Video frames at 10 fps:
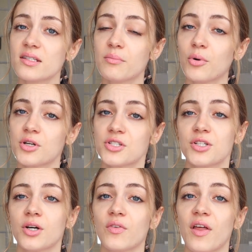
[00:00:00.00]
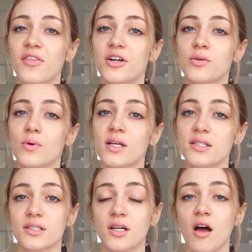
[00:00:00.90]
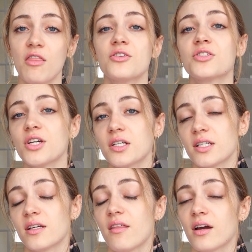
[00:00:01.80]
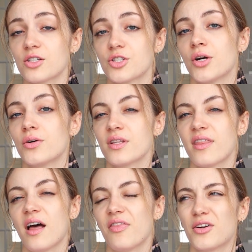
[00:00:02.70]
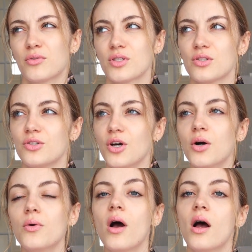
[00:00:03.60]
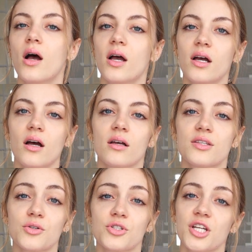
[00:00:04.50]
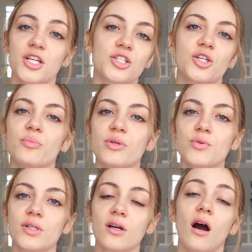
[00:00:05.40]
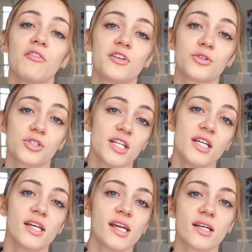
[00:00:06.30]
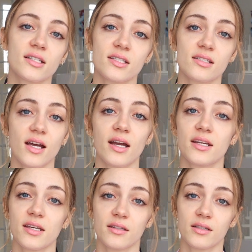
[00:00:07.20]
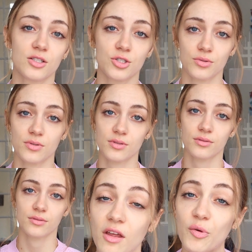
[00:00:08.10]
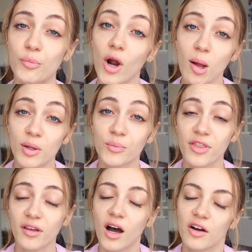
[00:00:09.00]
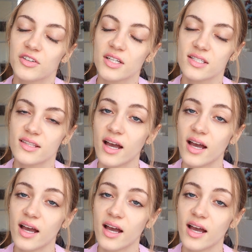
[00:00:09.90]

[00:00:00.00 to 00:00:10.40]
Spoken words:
it's important to note that there was another study that showed that there was no association between coffee or tea and anxiety issues. Another problem with coffee is